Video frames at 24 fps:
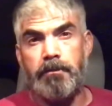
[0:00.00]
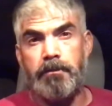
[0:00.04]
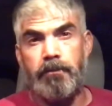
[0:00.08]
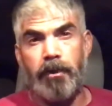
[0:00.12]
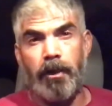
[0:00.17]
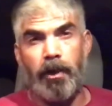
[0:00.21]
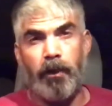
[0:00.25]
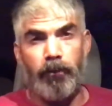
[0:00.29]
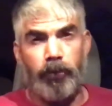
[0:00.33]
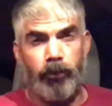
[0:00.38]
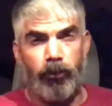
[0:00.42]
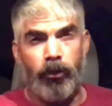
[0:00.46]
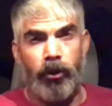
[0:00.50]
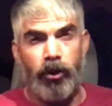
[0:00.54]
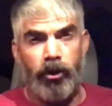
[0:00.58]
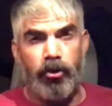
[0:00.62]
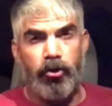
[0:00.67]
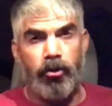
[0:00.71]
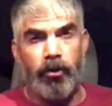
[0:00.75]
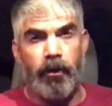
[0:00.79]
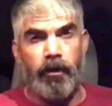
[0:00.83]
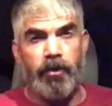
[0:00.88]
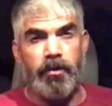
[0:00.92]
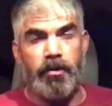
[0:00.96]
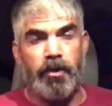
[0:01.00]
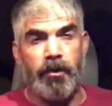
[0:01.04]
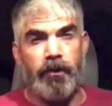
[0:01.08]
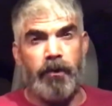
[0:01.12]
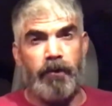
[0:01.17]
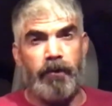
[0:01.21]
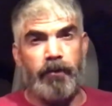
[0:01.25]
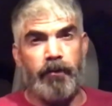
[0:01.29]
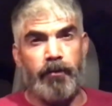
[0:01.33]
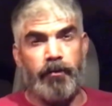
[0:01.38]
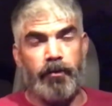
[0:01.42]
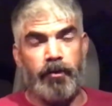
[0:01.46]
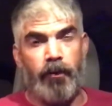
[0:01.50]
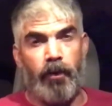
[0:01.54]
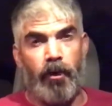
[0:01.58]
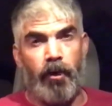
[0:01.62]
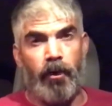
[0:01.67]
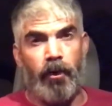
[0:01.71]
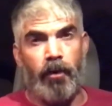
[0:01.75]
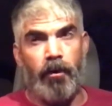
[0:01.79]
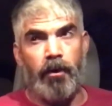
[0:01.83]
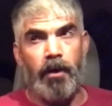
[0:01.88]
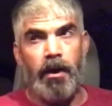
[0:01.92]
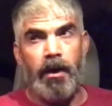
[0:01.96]
But I'm pretty sure there's going to be food
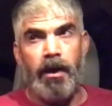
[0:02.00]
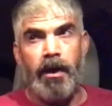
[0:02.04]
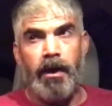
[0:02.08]
tomorrow.